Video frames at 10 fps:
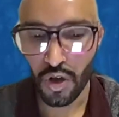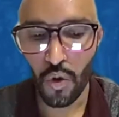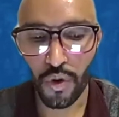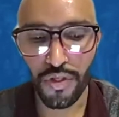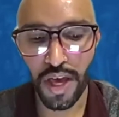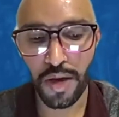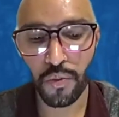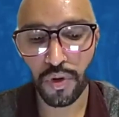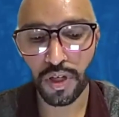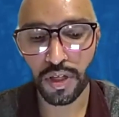where they
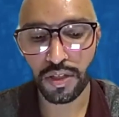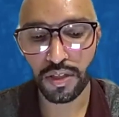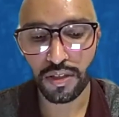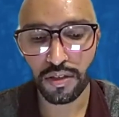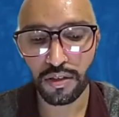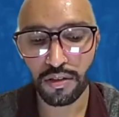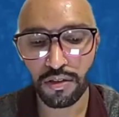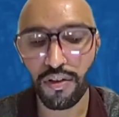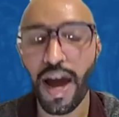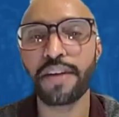would
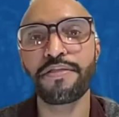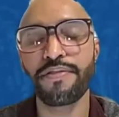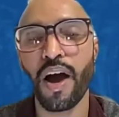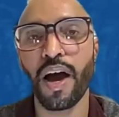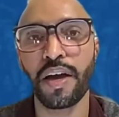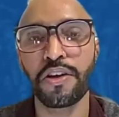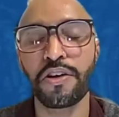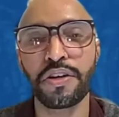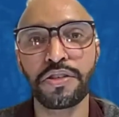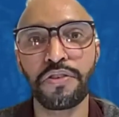ratify your
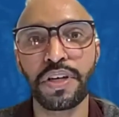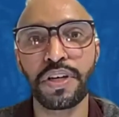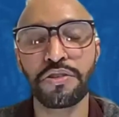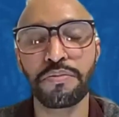interracial